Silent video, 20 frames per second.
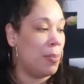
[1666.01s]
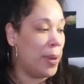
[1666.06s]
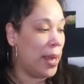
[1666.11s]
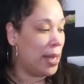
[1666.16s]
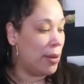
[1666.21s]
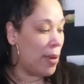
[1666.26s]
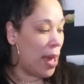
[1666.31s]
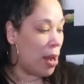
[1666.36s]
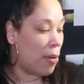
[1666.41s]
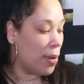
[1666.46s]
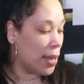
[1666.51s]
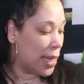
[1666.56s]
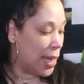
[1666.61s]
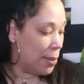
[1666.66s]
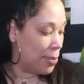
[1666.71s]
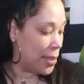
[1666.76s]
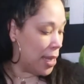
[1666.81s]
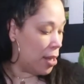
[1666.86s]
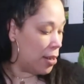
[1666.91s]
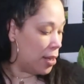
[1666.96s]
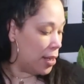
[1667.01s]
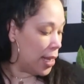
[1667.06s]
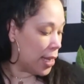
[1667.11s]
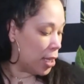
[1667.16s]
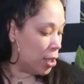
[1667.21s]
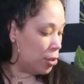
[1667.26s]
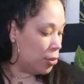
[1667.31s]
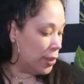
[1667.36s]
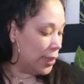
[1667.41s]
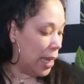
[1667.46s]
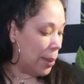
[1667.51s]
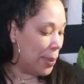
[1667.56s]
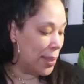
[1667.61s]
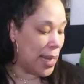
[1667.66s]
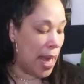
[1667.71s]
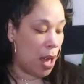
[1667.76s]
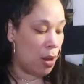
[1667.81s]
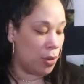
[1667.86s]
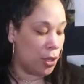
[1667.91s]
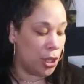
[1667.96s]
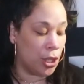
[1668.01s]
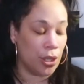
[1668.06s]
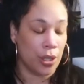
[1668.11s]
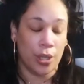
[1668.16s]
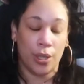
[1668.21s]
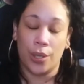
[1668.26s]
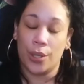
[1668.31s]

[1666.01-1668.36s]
But anyway, I don't keep sounding like a little Debbie Downer.